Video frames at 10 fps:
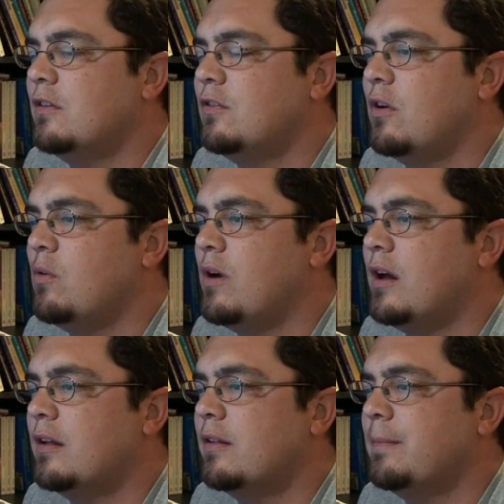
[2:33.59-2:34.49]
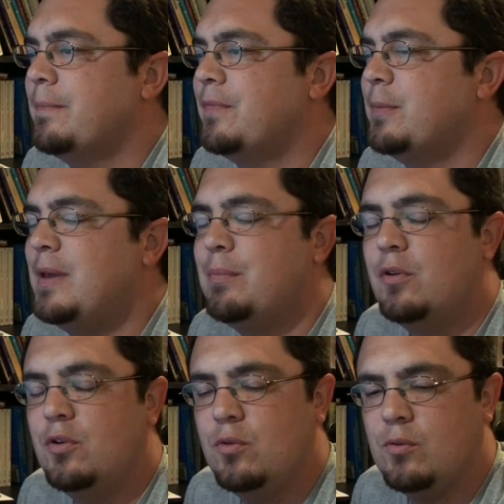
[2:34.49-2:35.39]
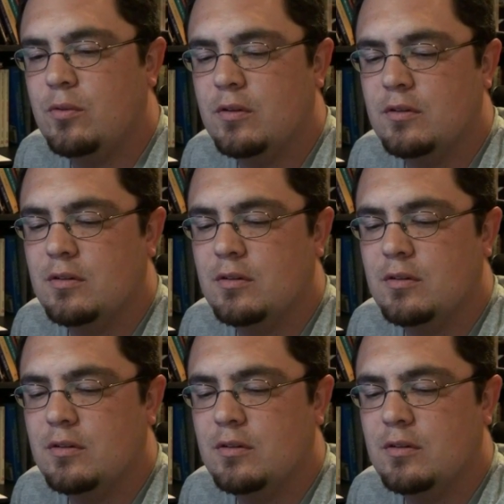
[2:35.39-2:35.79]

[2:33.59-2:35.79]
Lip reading: So the people who